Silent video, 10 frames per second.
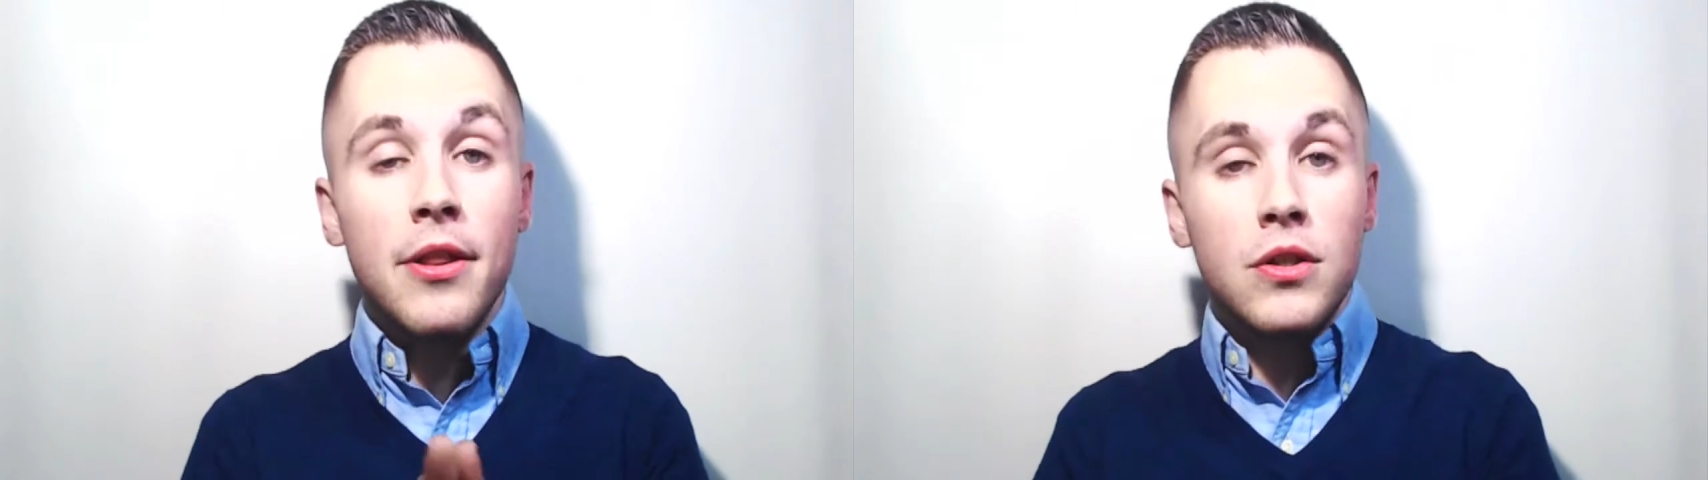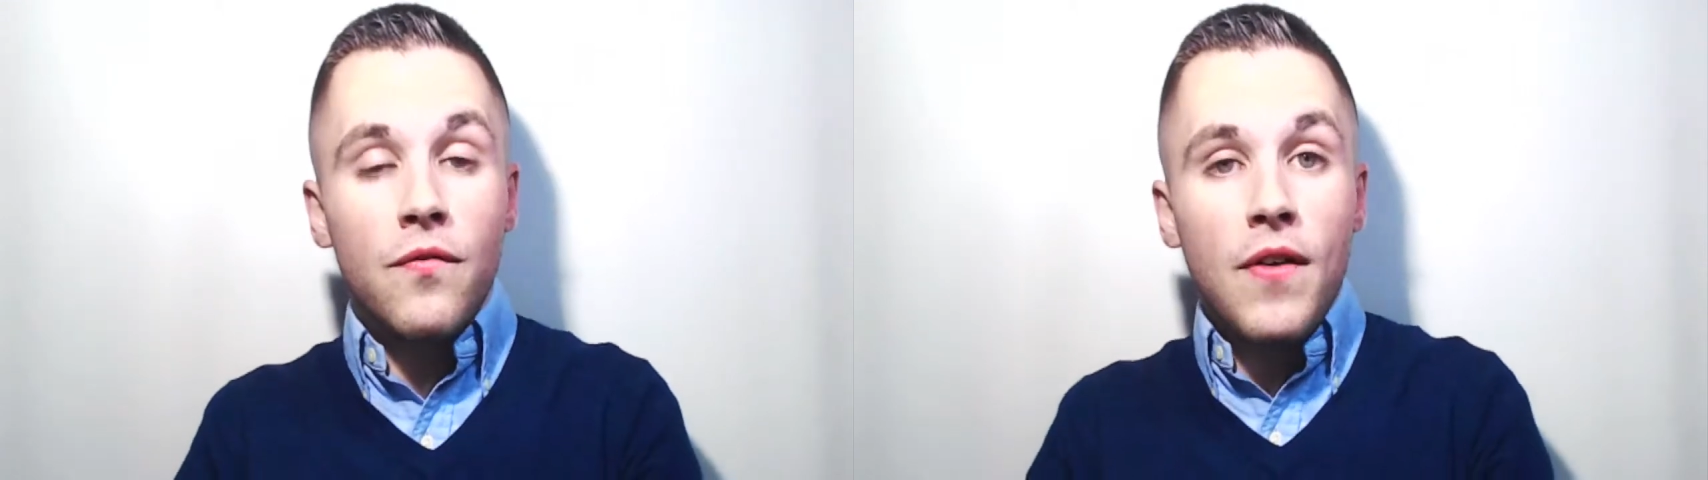
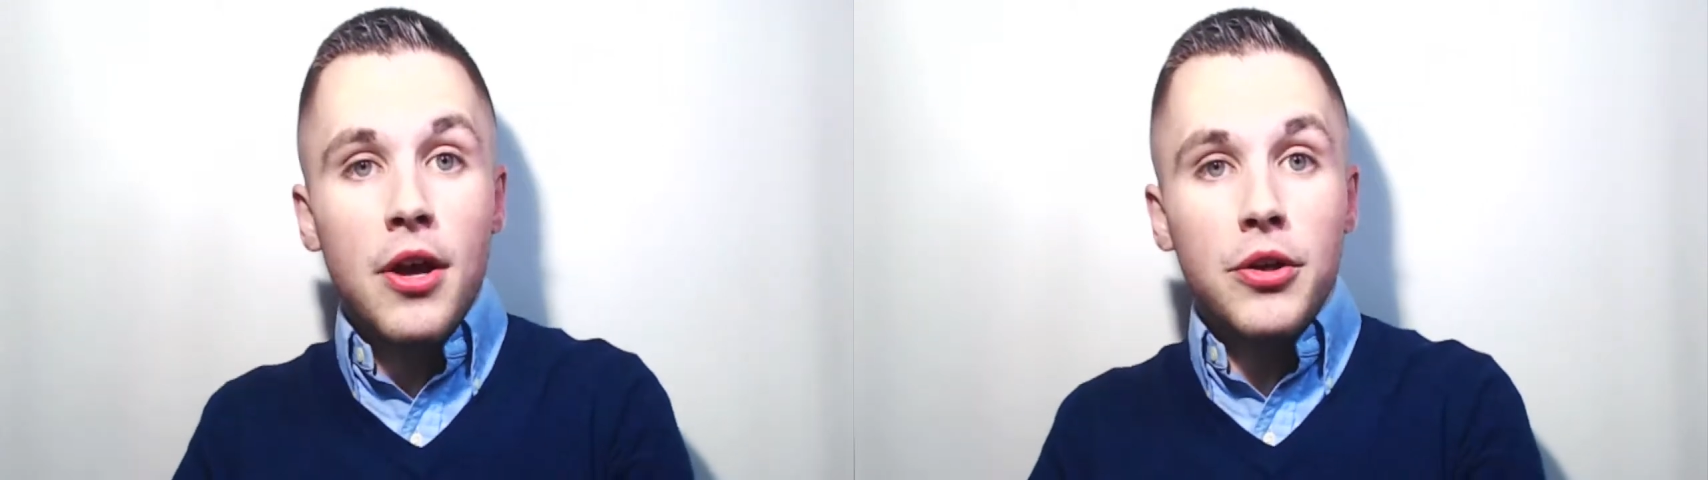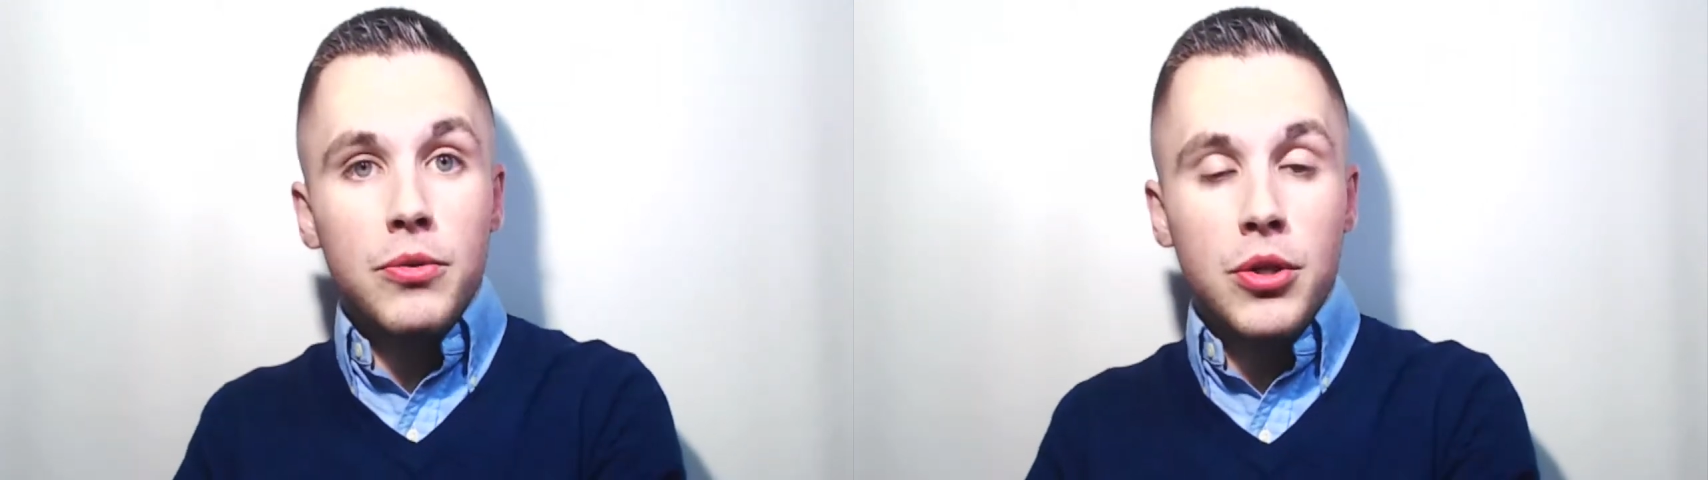there's
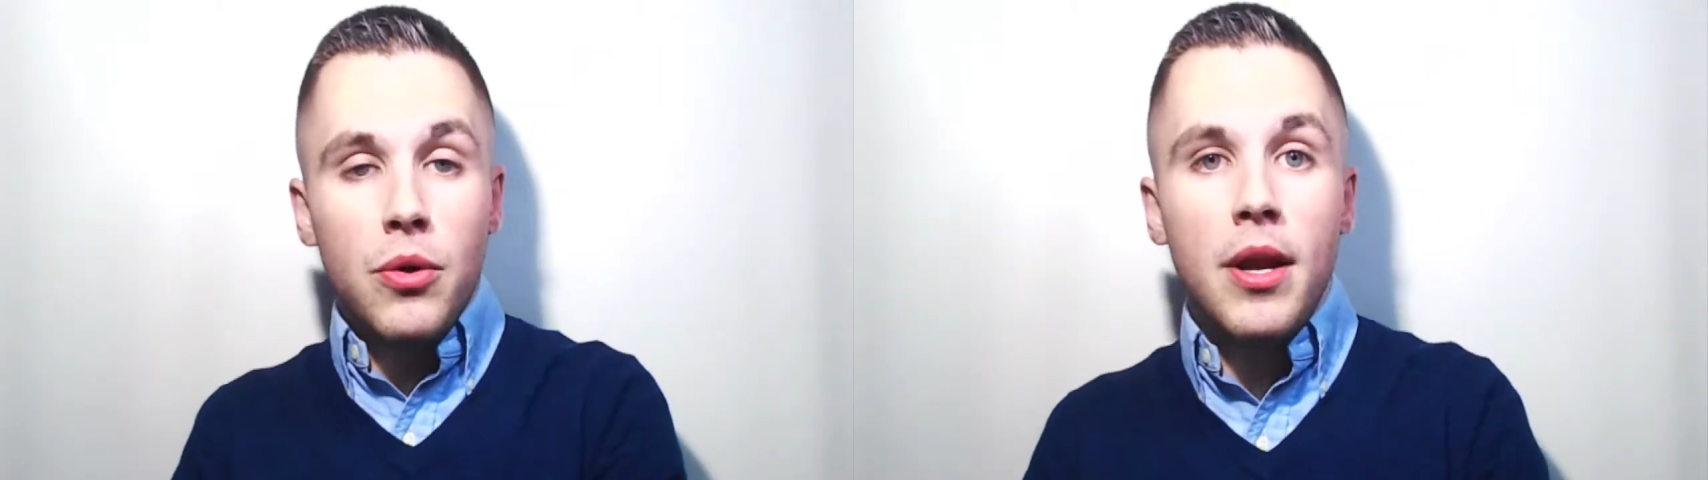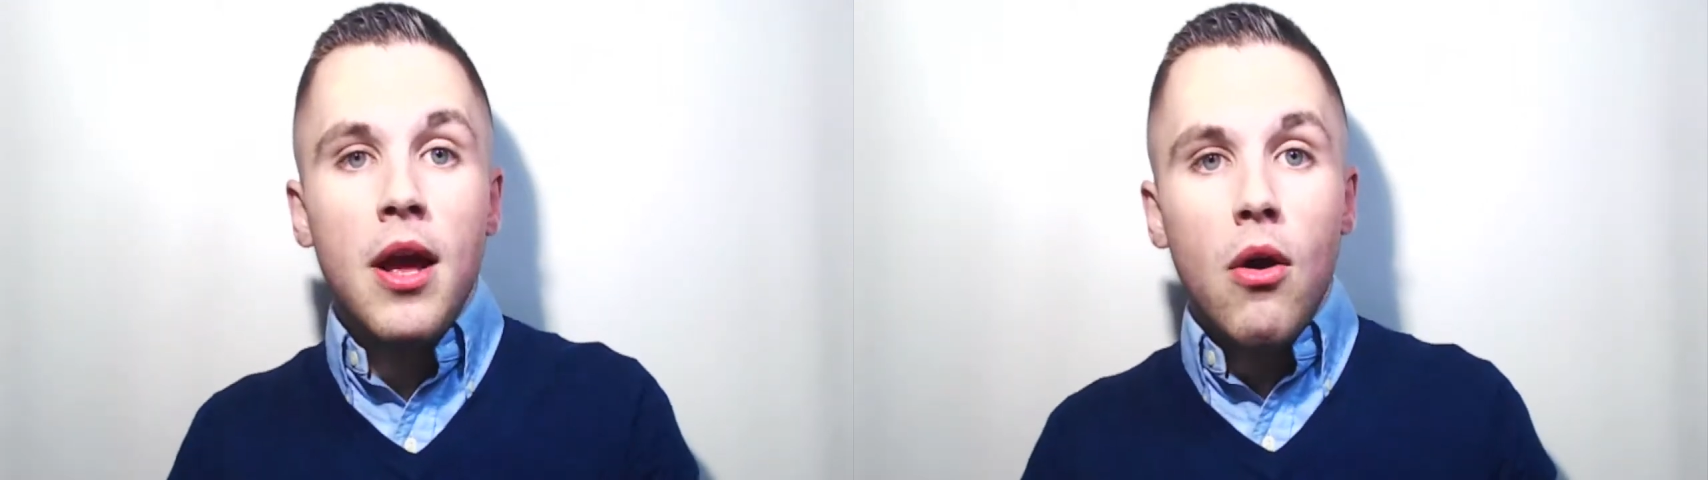value to it,